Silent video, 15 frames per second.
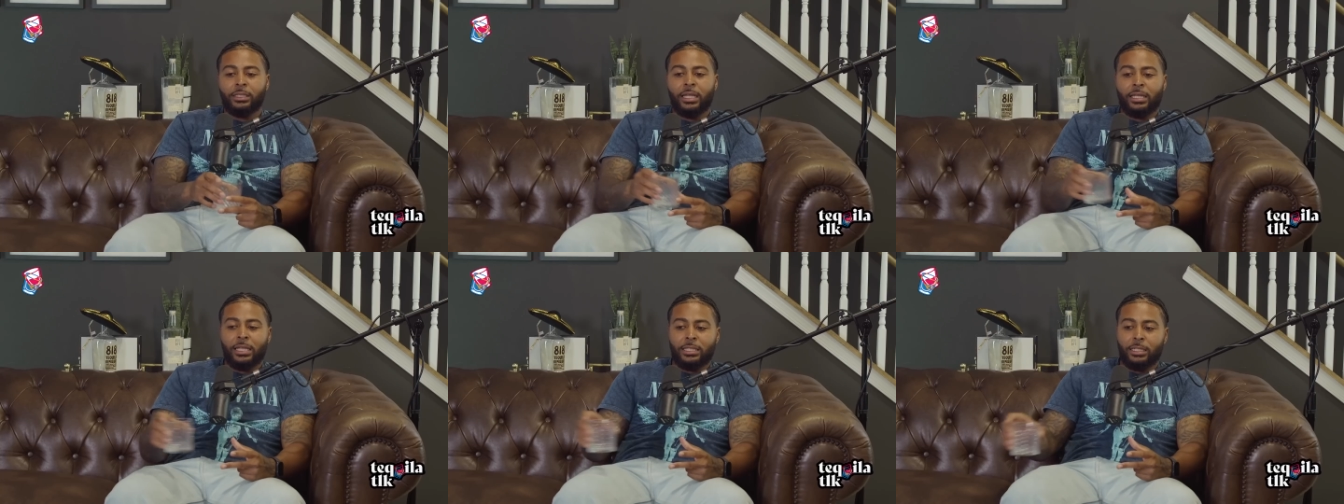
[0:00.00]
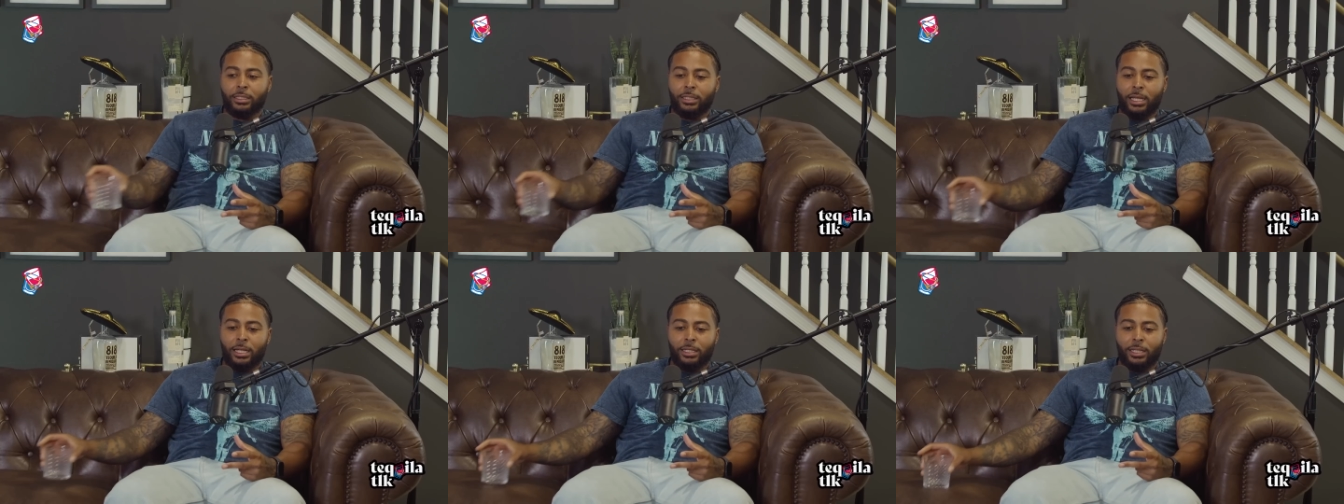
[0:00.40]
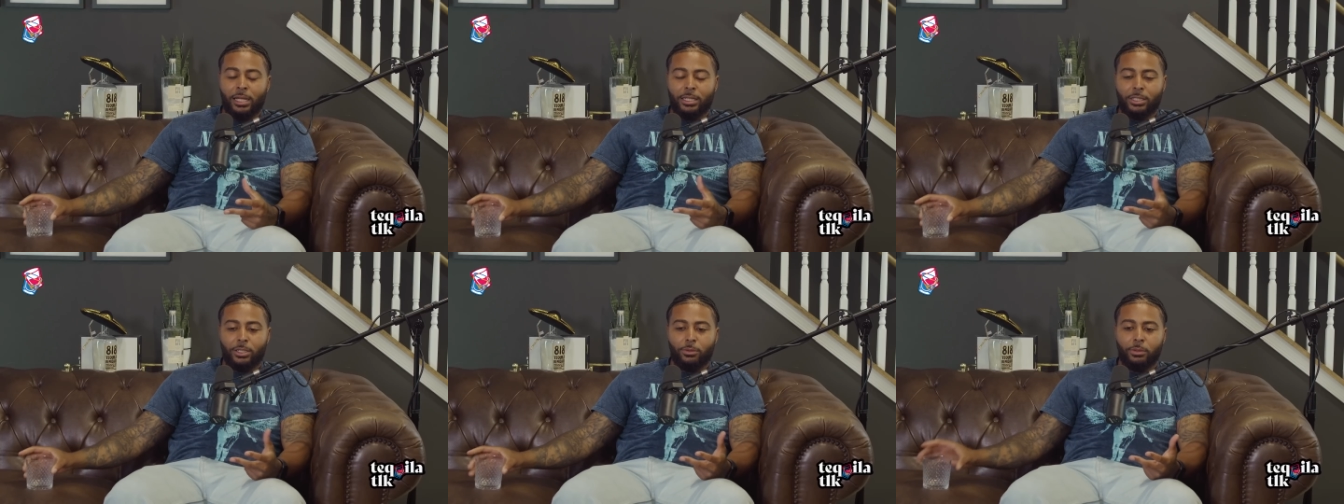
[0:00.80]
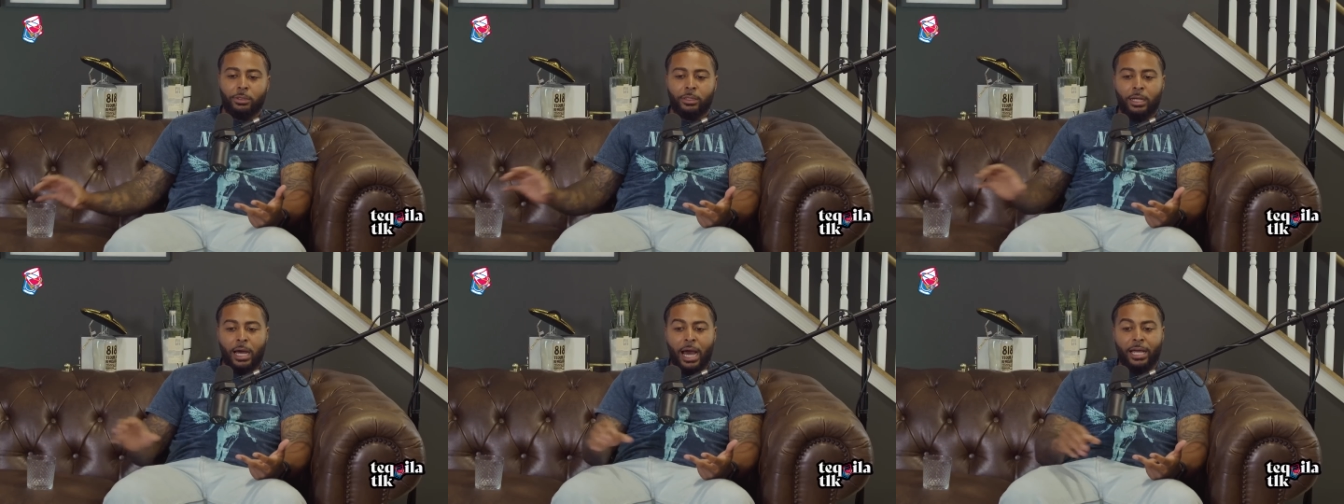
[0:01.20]
Yeah, that's it. That is a good
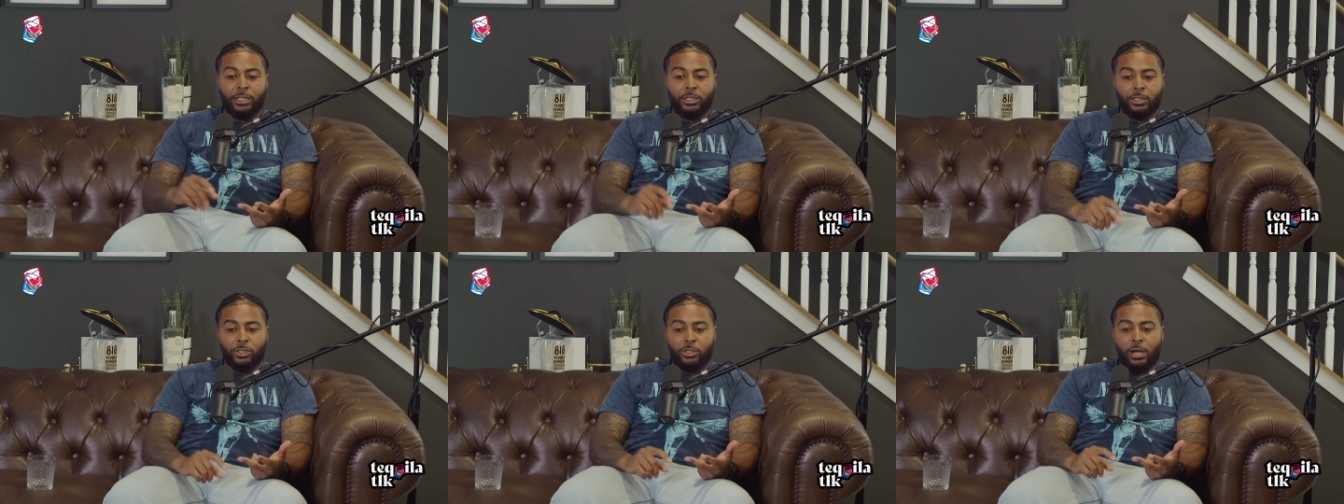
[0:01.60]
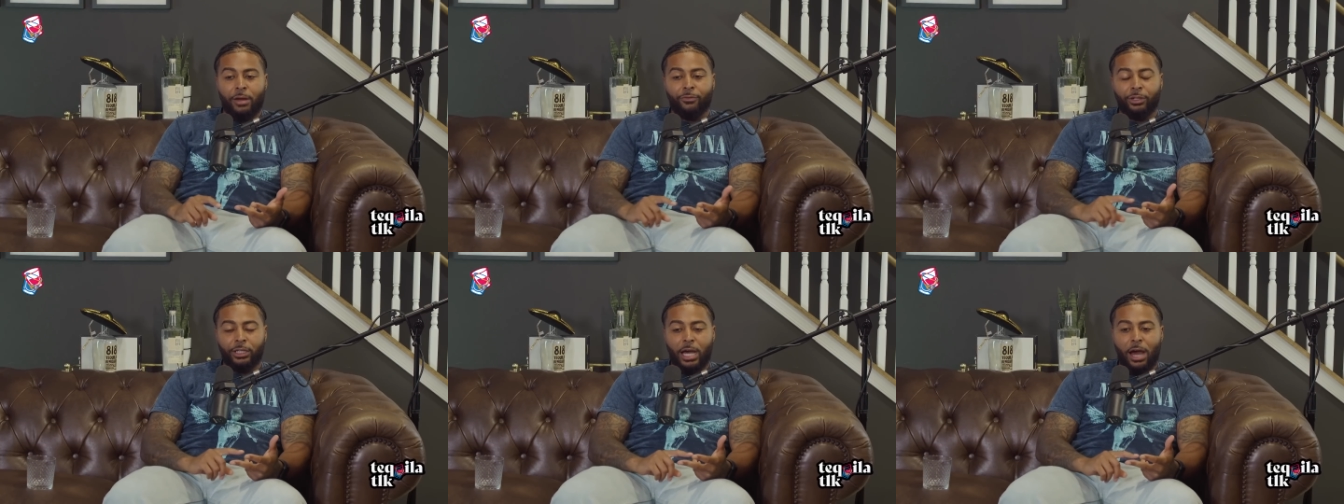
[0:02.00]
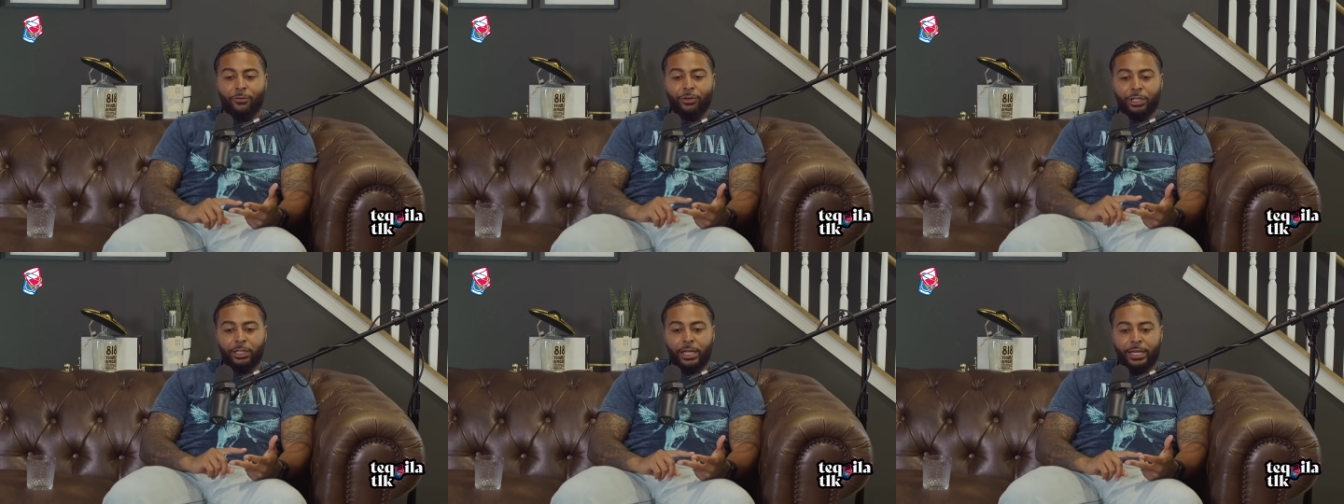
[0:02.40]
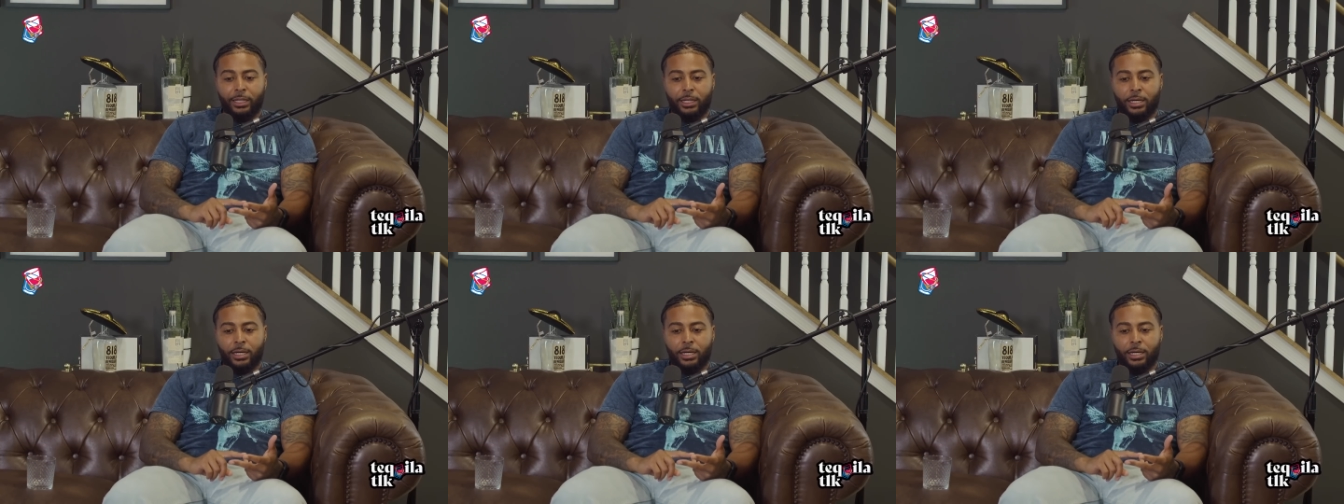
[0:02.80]
one. I really like